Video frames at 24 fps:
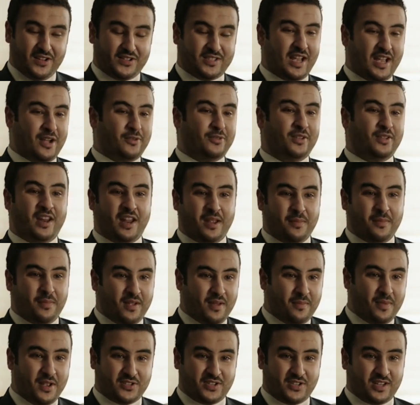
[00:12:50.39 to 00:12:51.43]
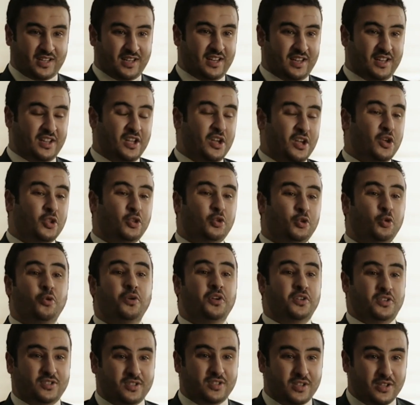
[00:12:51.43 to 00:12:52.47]
Saudi Arabia, basically,
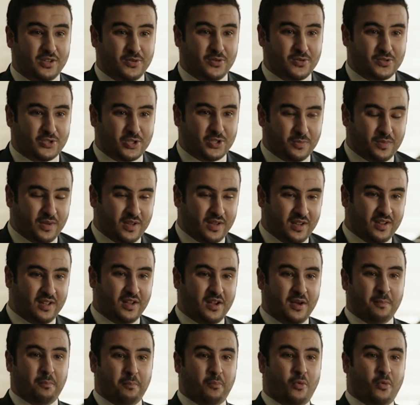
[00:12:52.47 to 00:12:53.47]
tourists used to be